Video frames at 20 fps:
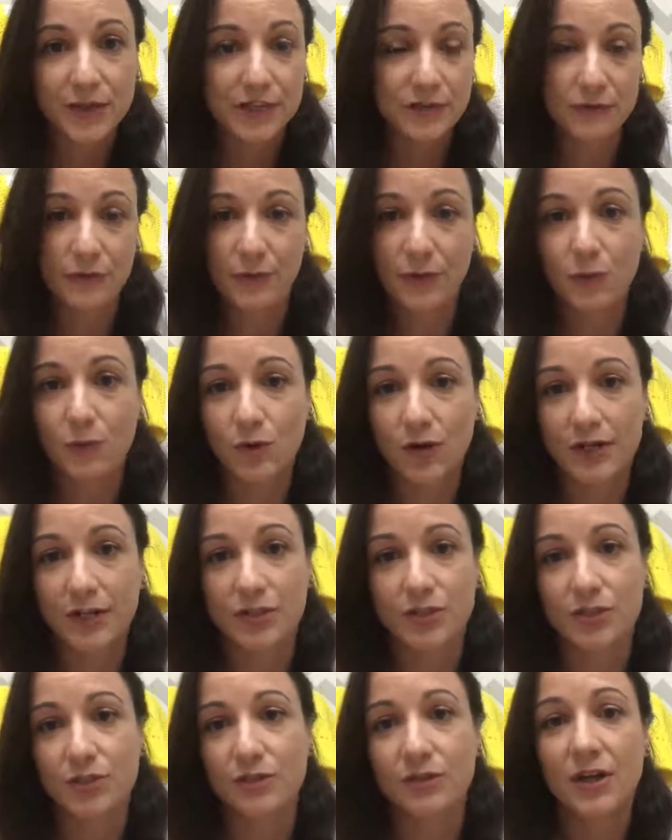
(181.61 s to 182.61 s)
That's what we want to
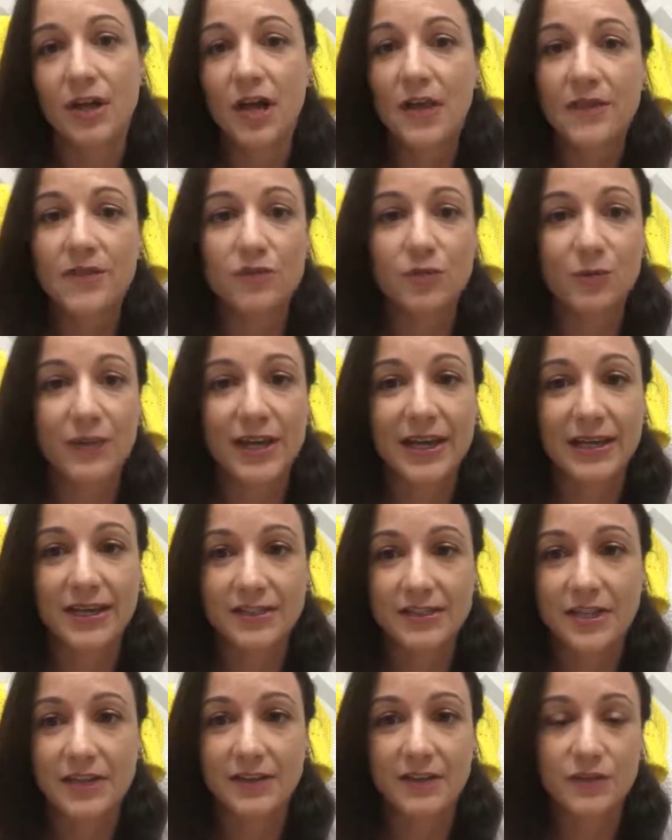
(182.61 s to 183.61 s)
do. That's what we get
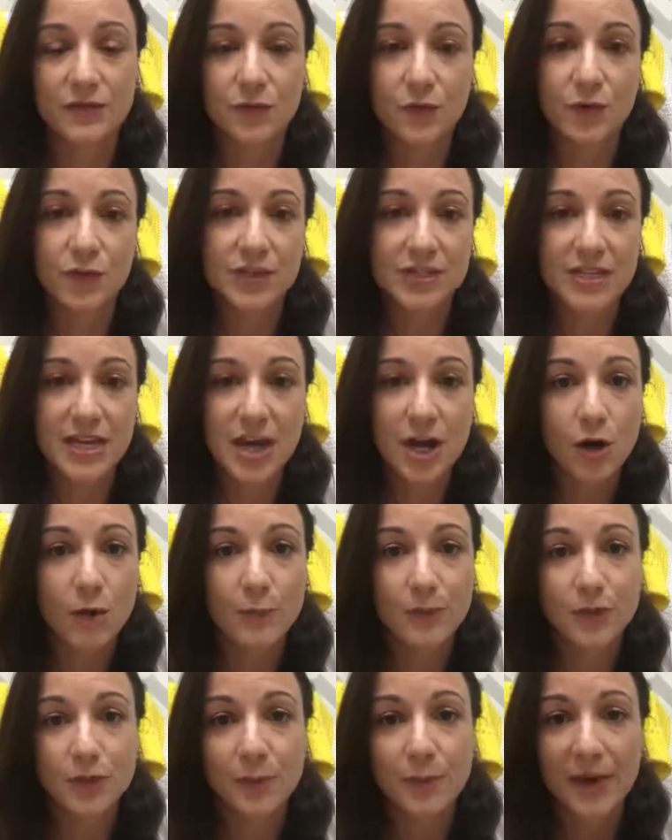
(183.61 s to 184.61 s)
into this for, is to
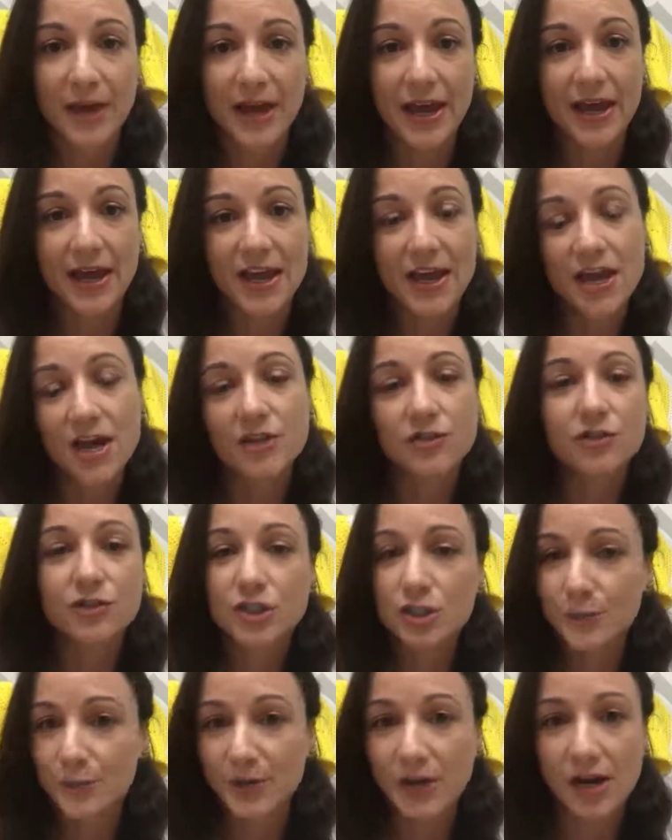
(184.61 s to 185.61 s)
help your pet. So
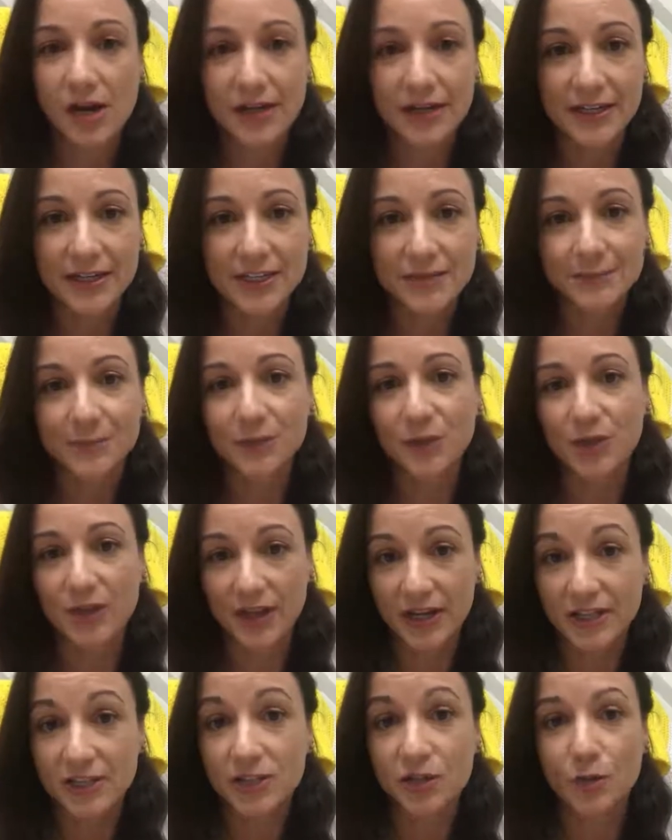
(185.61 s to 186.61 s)
just be honest with
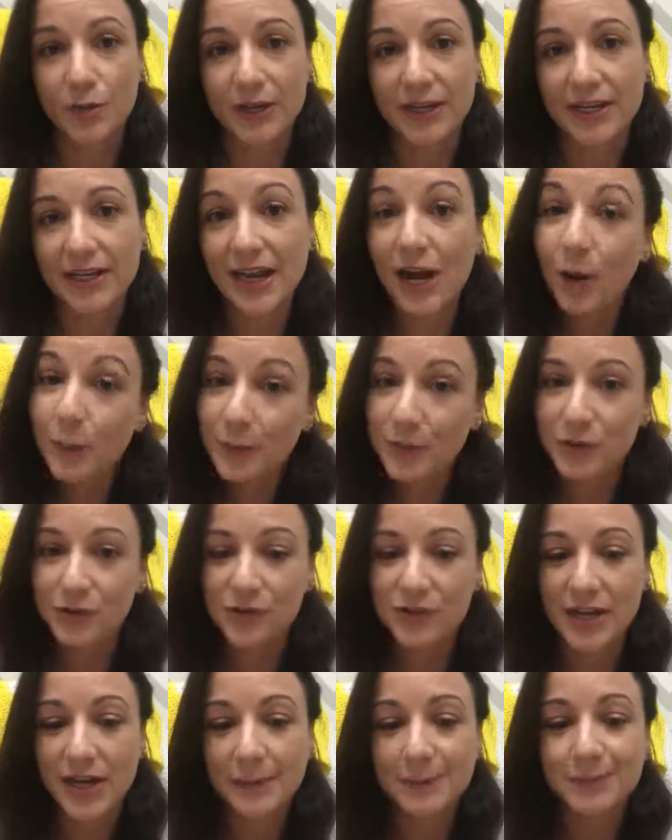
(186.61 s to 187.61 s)
us so we can help you
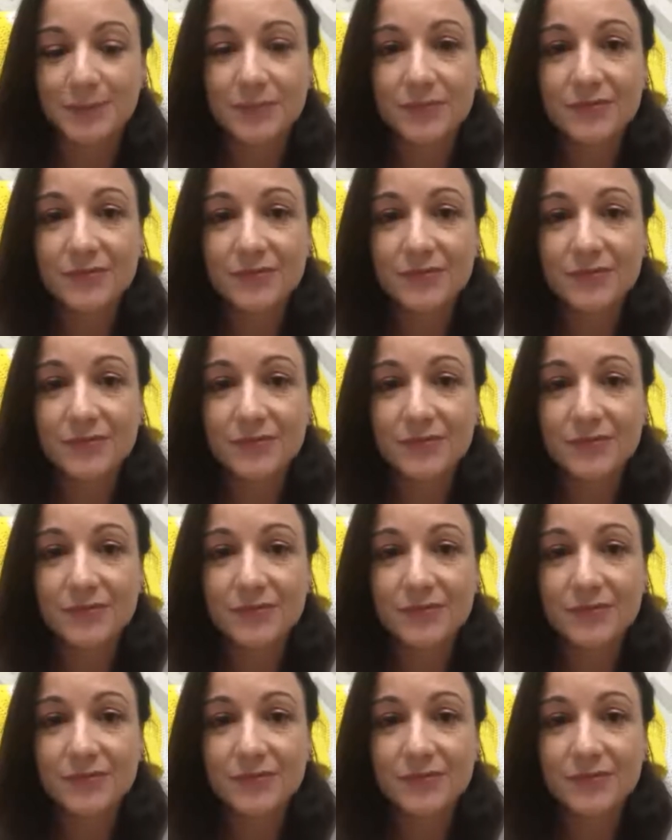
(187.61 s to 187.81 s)
do that.